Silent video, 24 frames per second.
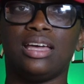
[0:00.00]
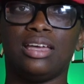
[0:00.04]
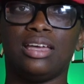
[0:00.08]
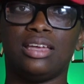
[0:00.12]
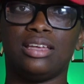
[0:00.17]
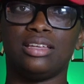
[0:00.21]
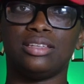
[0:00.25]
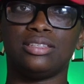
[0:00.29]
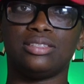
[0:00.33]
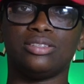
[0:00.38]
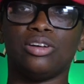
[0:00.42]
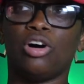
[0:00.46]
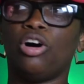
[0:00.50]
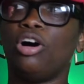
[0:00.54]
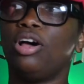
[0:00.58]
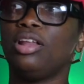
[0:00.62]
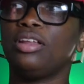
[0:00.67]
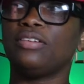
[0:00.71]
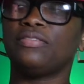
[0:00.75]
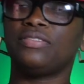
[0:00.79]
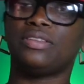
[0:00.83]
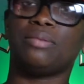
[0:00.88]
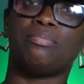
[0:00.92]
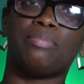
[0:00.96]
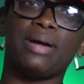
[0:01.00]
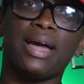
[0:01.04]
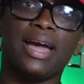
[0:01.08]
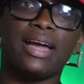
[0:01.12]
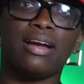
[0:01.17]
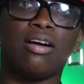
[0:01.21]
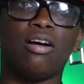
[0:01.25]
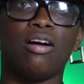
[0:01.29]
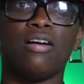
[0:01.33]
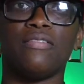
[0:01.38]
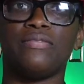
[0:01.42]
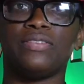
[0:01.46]
is all of the
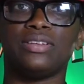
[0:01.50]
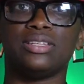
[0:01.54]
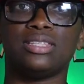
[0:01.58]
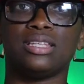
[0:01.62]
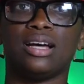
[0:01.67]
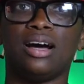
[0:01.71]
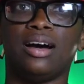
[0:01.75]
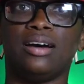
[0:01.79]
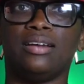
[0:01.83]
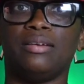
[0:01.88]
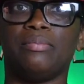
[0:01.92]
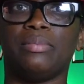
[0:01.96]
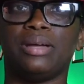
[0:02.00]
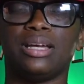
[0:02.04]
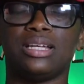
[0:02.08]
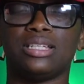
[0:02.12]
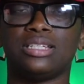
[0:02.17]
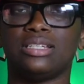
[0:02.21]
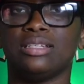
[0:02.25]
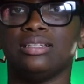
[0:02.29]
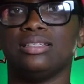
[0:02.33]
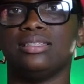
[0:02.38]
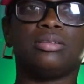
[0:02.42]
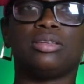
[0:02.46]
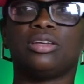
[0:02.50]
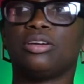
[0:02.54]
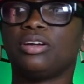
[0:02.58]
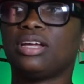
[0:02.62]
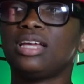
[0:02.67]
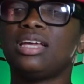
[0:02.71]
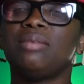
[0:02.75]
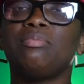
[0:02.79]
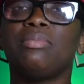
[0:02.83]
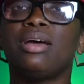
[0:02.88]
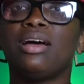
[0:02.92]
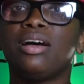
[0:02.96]
back office automations, your
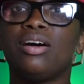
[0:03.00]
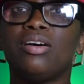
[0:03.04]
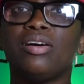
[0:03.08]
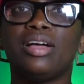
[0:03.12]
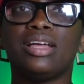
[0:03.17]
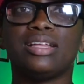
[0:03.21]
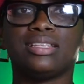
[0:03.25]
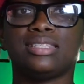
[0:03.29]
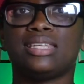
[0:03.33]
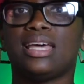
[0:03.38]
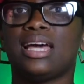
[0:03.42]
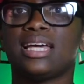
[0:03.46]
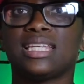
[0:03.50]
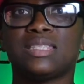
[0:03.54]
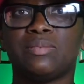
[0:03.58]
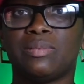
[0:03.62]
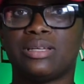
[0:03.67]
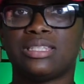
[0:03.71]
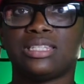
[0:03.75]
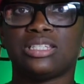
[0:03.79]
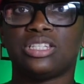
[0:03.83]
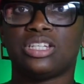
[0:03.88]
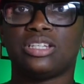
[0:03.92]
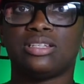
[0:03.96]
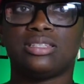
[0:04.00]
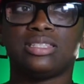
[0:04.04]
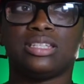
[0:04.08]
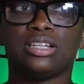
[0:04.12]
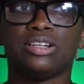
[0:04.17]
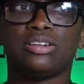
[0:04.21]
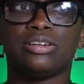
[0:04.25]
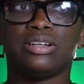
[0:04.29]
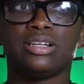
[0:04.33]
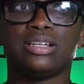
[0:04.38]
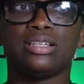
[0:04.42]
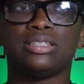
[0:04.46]
email and text messaging
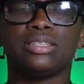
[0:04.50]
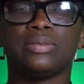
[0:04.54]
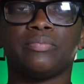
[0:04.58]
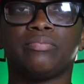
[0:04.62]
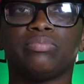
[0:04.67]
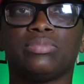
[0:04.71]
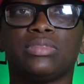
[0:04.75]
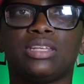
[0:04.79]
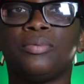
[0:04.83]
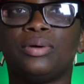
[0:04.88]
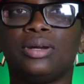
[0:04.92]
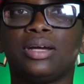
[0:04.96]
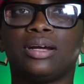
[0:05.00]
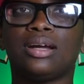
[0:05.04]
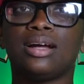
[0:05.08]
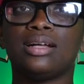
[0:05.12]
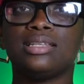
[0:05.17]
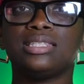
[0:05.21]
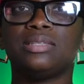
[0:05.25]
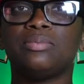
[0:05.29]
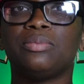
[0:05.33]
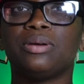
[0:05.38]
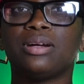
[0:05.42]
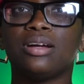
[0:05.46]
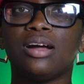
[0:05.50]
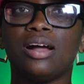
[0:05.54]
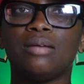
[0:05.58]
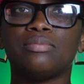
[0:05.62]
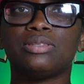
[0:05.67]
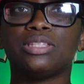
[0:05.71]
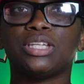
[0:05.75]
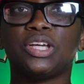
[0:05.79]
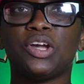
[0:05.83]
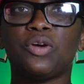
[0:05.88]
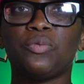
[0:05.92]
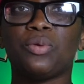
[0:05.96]
series. When a customer
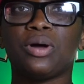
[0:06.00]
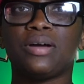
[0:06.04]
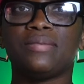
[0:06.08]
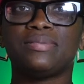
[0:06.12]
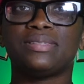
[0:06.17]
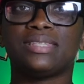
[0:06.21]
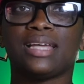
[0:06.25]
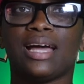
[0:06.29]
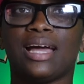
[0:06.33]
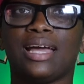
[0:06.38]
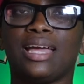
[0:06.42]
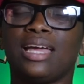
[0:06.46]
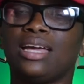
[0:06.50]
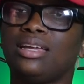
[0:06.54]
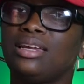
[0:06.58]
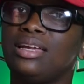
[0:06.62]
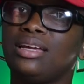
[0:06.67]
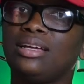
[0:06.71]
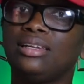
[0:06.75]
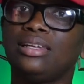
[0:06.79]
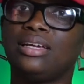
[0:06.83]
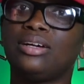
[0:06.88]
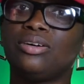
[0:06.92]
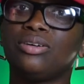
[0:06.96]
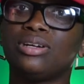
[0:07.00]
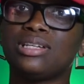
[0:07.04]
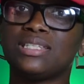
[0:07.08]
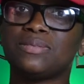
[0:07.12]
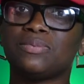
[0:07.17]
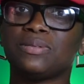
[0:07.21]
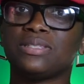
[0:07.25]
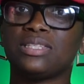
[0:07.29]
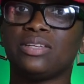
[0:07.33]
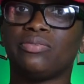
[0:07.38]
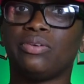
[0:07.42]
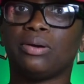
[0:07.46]
comes to your website and they click on a
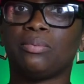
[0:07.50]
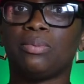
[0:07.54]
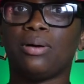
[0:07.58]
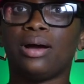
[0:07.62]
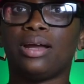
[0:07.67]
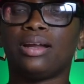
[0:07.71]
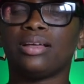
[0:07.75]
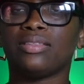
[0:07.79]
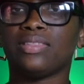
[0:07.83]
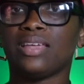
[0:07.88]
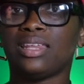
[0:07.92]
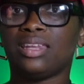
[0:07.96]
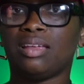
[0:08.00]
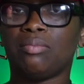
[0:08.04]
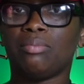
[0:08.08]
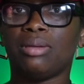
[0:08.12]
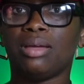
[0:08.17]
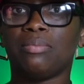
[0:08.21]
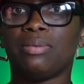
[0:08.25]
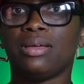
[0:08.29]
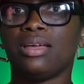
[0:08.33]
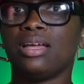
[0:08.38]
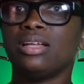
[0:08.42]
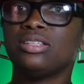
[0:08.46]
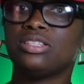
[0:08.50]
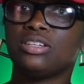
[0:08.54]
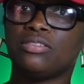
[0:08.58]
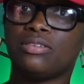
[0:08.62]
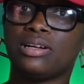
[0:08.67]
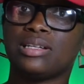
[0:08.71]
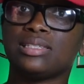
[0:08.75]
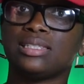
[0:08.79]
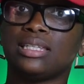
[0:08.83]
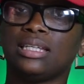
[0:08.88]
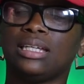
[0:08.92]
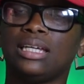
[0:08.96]
specific product that they may be
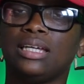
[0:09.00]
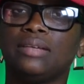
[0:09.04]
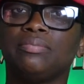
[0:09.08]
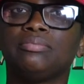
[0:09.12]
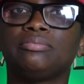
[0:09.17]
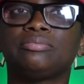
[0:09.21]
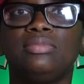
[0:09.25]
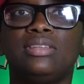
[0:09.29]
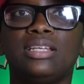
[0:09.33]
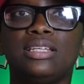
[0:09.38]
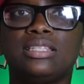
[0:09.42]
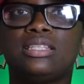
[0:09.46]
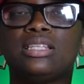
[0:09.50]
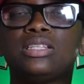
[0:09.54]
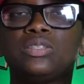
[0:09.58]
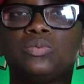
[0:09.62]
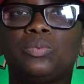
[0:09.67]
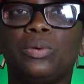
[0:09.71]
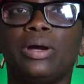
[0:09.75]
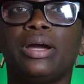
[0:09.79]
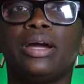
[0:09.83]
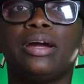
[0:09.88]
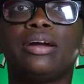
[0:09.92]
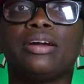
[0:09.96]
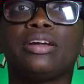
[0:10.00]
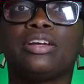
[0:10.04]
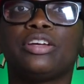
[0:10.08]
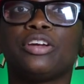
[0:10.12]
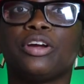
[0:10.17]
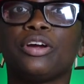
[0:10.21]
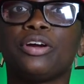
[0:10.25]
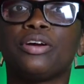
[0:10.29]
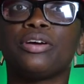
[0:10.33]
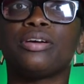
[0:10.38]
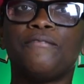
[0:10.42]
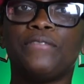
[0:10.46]
interested in, this is where
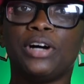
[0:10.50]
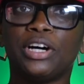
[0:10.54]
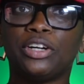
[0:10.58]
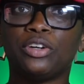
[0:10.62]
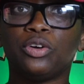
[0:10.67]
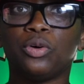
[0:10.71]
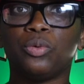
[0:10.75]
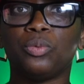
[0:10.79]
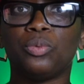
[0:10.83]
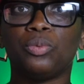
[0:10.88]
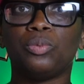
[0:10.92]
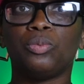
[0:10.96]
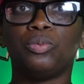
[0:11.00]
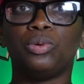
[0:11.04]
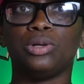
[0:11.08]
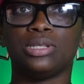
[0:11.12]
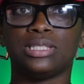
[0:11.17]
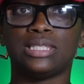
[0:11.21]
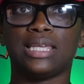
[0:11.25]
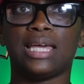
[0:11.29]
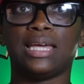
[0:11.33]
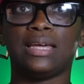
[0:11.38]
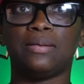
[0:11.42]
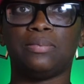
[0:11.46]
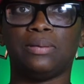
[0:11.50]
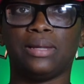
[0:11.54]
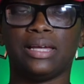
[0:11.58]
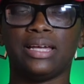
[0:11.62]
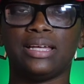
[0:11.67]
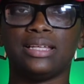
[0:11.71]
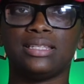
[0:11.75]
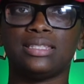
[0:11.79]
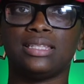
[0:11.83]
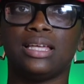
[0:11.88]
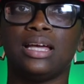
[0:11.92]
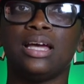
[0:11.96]
your funnel will take
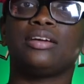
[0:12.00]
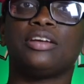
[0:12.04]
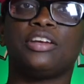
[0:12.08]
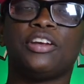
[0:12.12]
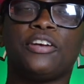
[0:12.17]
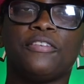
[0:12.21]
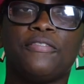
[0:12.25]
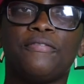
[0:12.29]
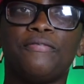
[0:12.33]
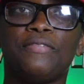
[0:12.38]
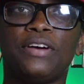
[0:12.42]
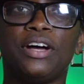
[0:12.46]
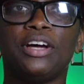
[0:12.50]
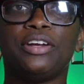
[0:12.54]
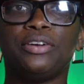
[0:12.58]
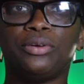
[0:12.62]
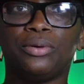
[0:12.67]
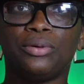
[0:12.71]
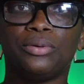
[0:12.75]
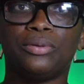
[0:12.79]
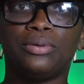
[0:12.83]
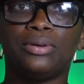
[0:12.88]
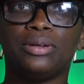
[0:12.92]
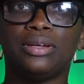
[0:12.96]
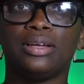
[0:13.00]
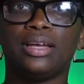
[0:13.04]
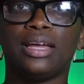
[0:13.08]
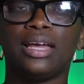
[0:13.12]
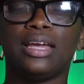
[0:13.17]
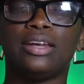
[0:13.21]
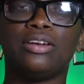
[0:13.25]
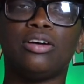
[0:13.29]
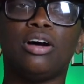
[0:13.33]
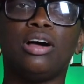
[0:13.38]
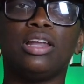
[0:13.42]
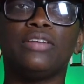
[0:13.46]
place. Your funnel
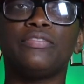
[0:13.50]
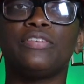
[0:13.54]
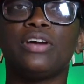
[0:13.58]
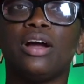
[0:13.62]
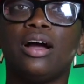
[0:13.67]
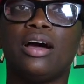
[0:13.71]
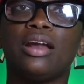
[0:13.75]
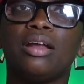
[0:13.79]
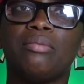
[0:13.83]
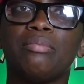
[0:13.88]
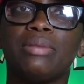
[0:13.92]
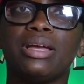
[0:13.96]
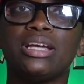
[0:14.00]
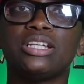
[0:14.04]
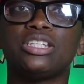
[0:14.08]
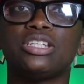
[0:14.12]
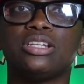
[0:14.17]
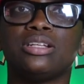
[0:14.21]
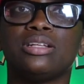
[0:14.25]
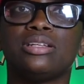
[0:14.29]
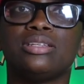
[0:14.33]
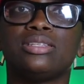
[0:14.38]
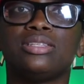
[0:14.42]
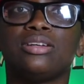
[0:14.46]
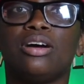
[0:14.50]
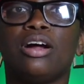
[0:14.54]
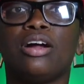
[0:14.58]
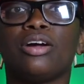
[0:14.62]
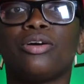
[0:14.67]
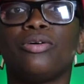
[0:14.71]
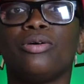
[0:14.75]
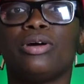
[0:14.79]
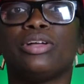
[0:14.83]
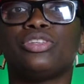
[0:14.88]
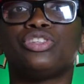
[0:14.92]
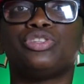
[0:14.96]
and all of your automations are
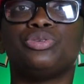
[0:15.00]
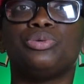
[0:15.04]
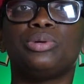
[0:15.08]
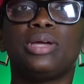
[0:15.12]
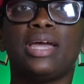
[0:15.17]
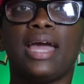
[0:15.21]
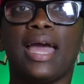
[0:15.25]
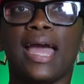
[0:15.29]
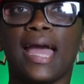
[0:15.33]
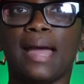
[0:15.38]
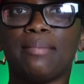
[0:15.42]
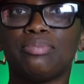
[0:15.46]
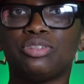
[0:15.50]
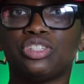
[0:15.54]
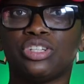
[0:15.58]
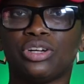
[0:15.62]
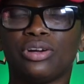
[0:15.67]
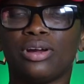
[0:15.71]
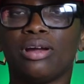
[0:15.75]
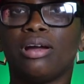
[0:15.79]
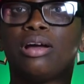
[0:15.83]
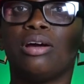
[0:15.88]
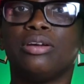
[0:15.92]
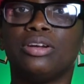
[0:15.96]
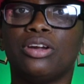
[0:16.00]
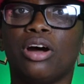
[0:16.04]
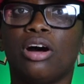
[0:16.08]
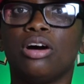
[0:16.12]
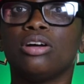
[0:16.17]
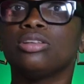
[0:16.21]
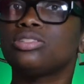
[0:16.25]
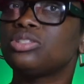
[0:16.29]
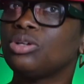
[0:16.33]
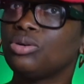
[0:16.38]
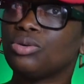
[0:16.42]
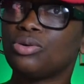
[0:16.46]
going to capture and
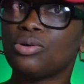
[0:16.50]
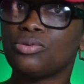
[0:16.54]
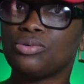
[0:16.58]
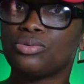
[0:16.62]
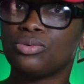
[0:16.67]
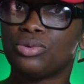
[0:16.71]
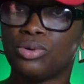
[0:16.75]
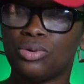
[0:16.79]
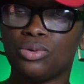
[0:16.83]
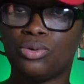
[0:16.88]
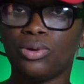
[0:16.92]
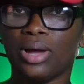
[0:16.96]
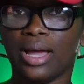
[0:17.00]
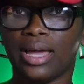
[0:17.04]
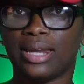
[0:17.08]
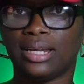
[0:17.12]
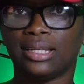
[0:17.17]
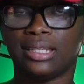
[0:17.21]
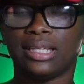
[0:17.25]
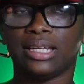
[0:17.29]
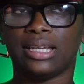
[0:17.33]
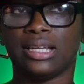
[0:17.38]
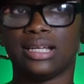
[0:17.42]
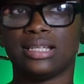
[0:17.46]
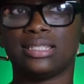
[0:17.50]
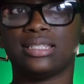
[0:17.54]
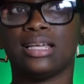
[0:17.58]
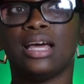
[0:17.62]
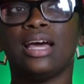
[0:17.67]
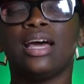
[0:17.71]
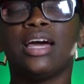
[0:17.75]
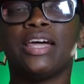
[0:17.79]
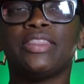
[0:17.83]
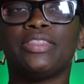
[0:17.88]
also Google Analytics.